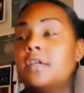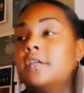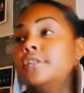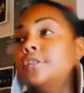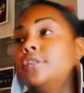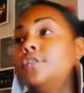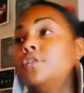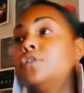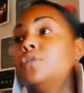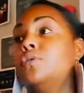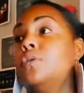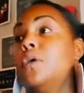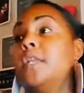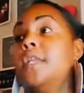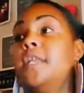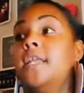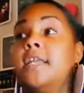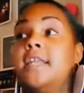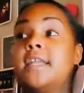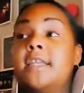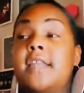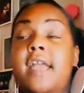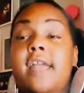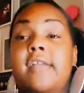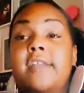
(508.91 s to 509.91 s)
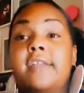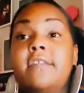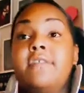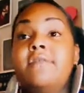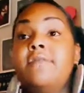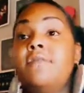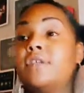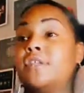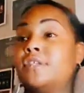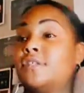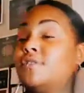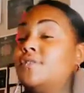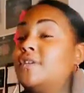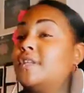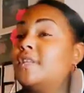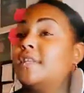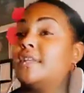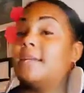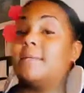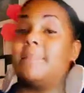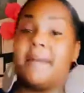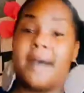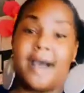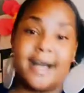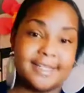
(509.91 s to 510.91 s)
You doing it in negative, or you doing it in
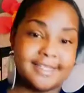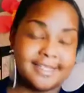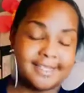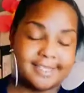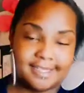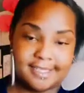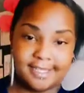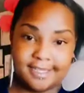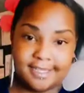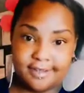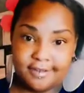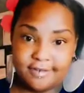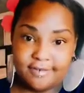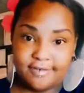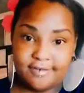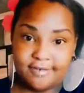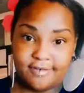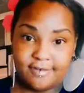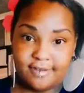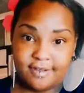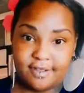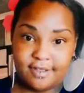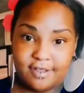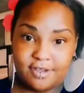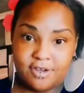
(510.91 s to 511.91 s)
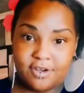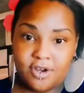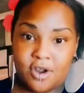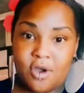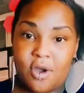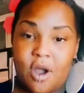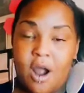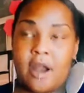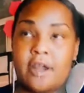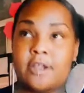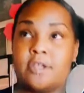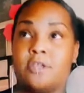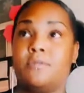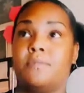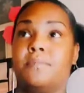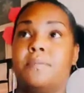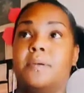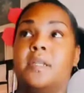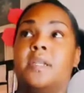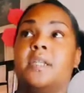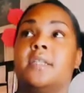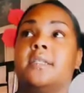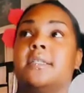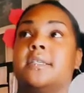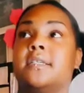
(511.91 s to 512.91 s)
a positive? Are you
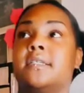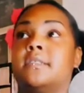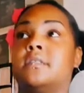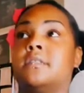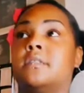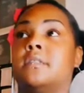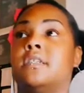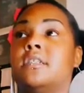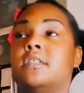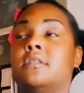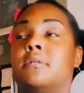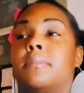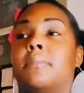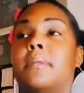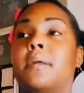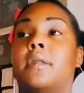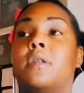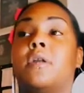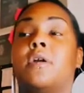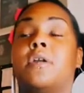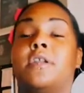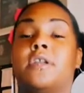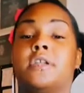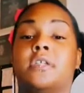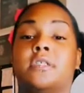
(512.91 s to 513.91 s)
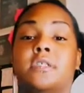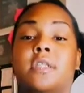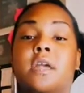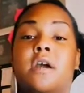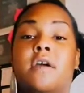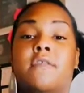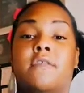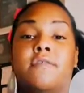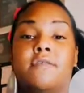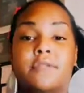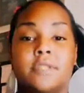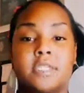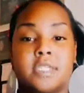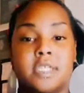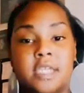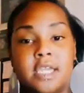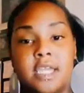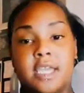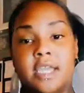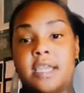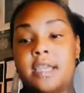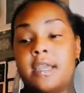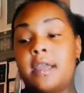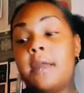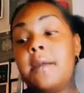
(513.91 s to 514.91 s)
putting this discipline on yourself to
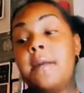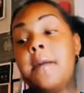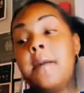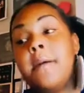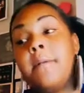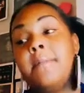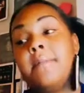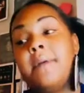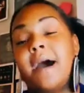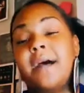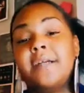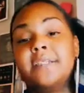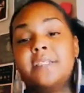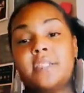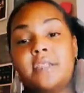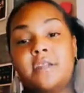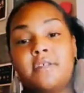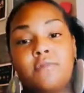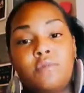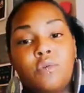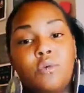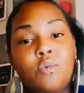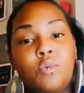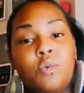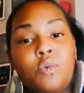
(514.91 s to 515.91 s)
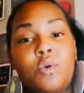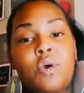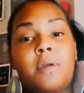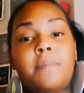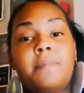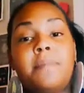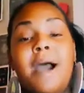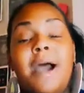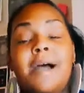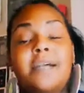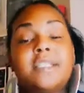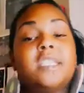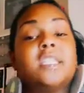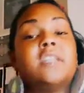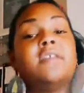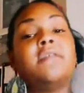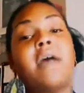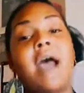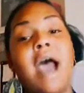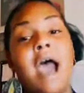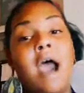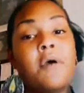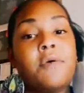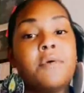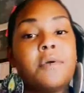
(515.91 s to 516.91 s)
get positive reward, positive
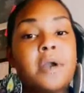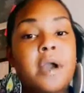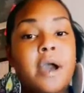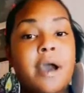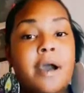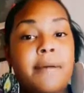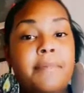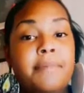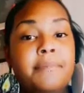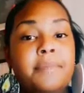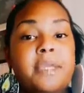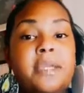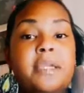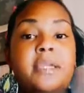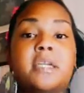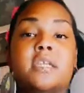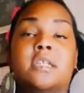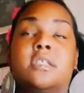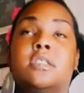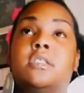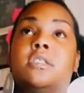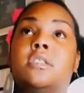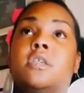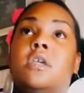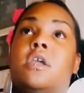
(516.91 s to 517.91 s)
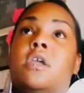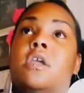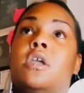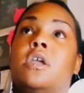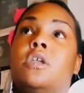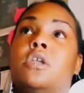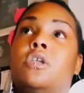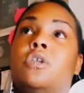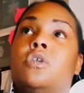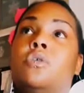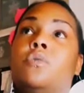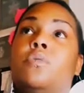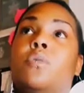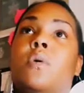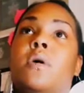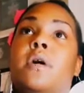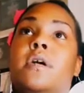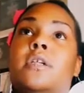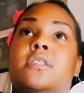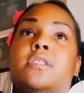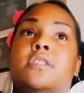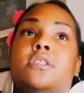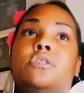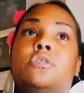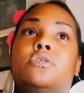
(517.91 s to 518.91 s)
outcome because you
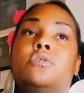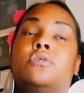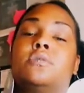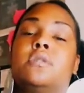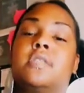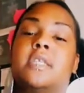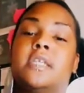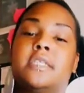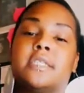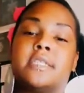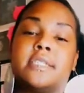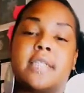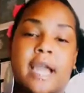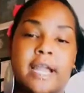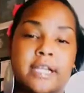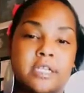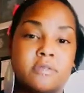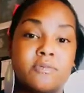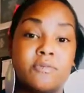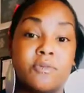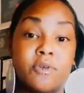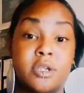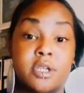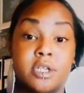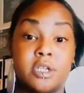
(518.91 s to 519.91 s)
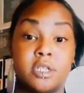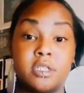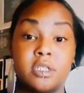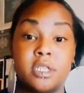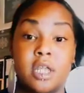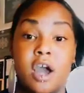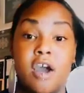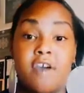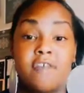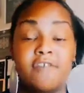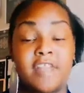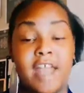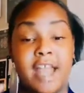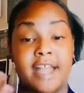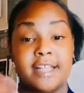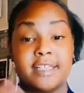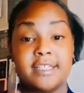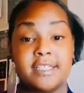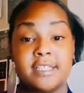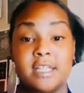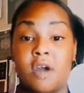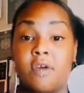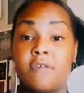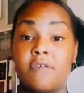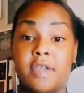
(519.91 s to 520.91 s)
want to do things nice for yourself, that
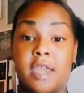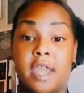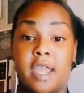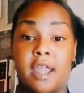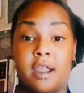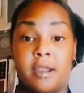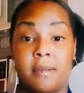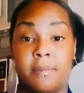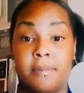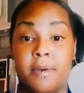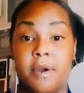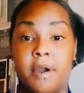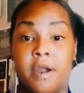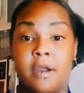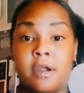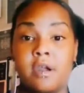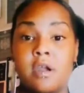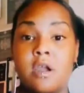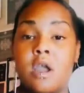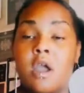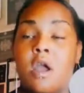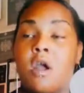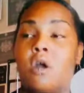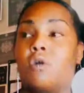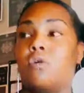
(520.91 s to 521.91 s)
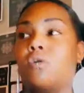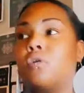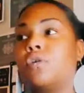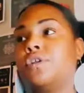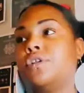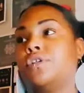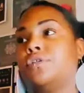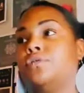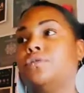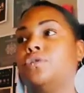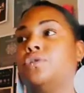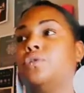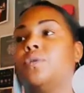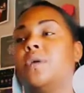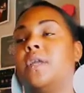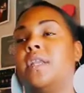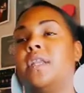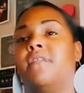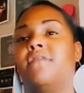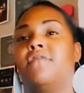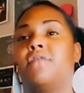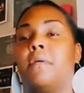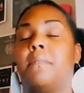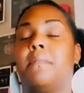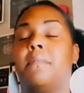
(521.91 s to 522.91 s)
self-care part? Or are you doing
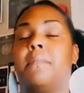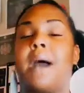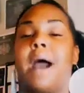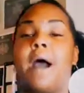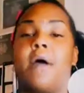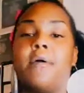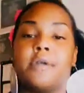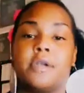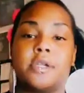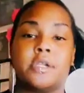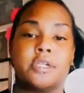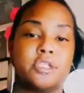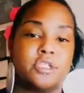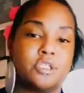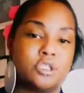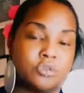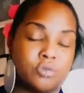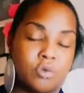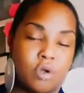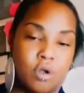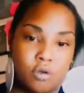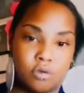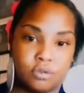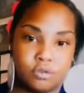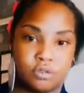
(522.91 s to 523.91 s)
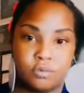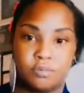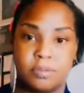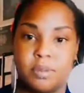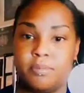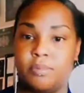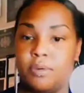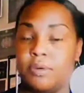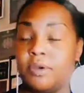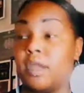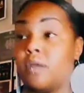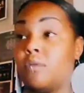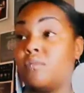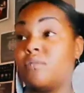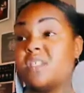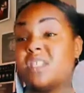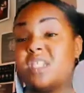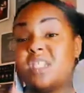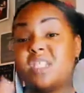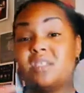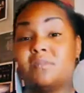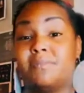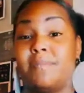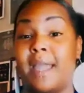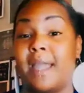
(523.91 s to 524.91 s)
it for power and control so people can
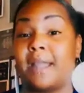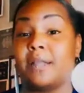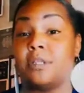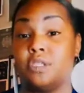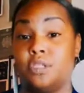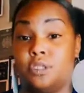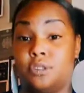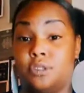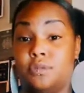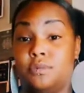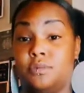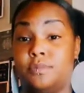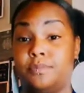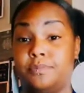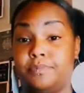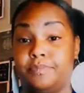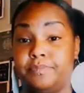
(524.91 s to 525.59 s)
respect you?